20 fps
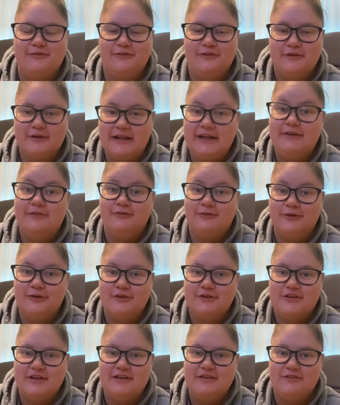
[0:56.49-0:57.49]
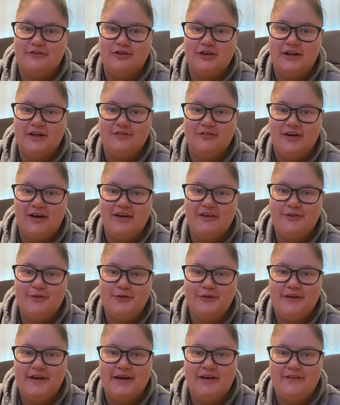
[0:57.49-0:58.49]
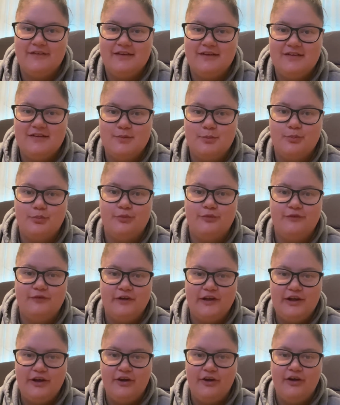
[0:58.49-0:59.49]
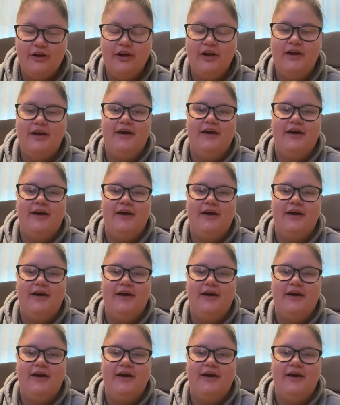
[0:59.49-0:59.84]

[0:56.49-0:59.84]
3 or 4 strands of creative arts throughout this video.